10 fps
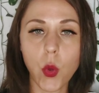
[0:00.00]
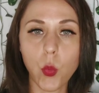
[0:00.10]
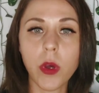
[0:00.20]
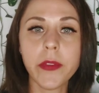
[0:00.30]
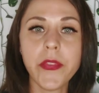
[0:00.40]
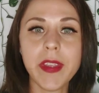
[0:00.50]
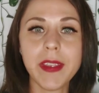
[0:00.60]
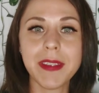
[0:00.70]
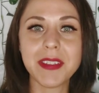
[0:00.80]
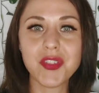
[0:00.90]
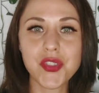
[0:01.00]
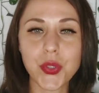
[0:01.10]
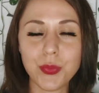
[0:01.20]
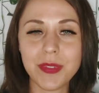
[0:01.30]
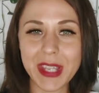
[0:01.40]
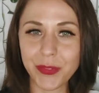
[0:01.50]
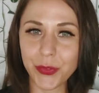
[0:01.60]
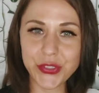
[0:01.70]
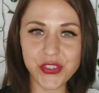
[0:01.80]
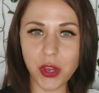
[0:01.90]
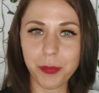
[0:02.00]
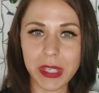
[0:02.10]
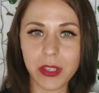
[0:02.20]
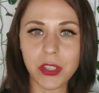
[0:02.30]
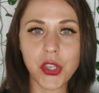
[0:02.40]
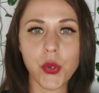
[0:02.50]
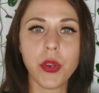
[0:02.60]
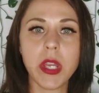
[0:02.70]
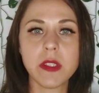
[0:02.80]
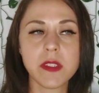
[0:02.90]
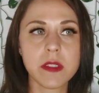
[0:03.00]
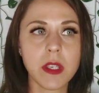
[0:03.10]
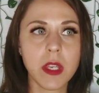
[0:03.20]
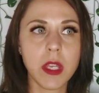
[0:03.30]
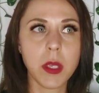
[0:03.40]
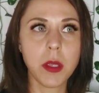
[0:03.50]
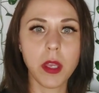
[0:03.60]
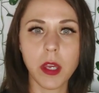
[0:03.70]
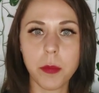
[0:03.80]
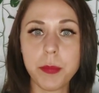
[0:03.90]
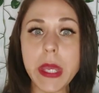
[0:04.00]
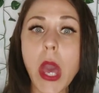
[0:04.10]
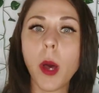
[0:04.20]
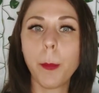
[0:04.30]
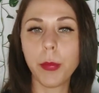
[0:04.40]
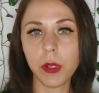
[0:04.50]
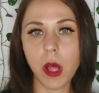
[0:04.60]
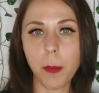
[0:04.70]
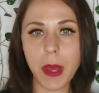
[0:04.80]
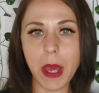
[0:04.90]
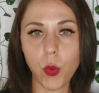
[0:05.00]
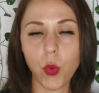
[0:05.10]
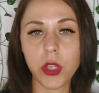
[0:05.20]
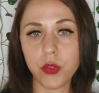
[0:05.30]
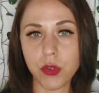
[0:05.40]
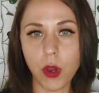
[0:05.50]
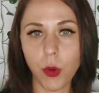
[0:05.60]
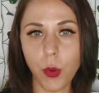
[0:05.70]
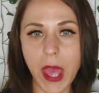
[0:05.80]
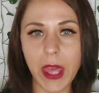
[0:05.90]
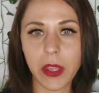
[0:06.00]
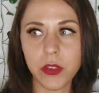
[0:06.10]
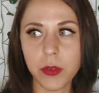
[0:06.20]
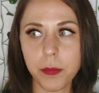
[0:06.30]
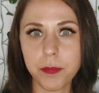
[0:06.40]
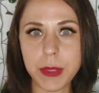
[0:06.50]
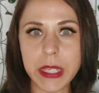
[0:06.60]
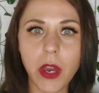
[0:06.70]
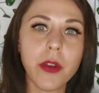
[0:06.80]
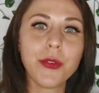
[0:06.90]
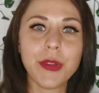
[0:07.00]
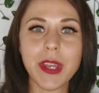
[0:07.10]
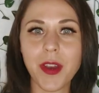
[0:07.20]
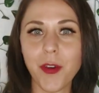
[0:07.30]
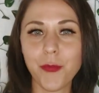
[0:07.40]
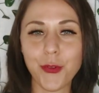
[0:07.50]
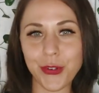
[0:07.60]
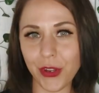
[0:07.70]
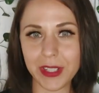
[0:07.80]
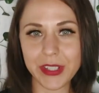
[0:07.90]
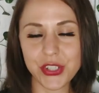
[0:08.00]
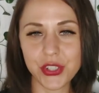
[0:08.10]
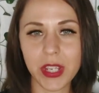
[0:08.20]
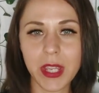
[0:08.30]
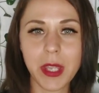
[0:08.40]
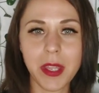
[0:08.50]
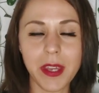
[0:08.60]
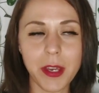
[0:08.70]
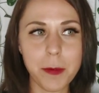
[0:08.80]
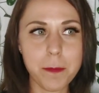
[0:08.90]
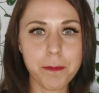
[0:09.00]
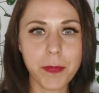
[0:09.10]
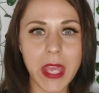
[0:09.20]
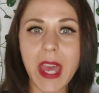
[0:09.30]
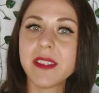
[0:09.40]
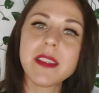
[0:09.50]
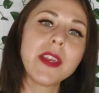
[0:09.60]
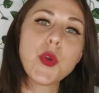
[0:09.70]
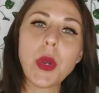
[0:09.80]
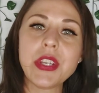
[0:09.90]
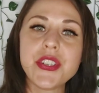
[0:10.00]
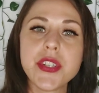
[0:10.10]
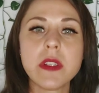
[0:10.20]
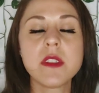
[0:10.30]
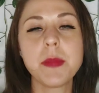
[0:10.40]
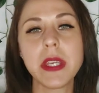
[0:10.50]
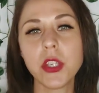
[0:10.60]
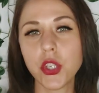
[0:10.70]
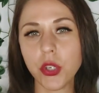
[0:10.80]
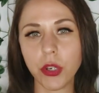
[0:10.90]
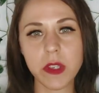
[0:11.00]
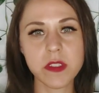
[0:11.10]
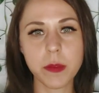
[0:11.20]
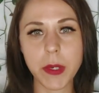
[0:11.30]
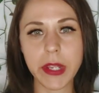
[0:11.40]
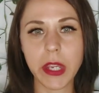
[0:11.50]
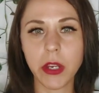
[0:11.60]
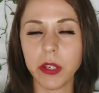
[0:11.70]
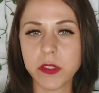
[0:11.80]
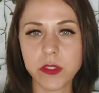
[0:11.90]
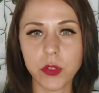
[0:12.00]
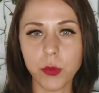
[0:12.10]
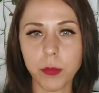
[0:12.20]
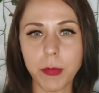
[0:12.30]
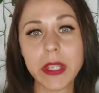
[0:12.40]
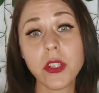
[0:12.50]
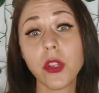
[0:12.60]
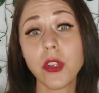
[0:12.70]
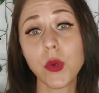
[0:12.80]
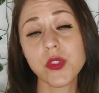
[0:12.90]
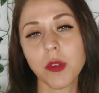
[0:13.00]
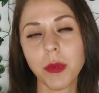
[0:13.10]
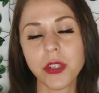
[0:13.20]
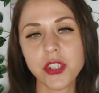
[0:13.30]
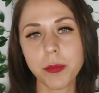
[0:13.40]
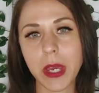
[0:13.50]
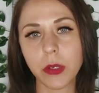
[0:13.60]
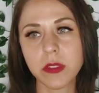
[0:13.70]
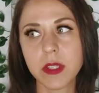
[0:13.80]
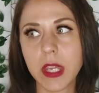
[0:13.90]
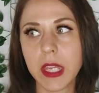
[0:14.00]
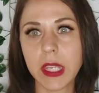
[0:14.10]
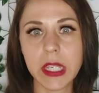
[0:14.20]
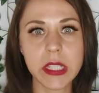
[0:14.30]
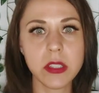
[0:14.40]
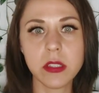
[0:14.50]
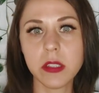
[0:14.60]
One thing is to never stop being curious. Be humble about what you know and be hungry for knowledge. Asking questions, being curious about areas you might not know so much about, it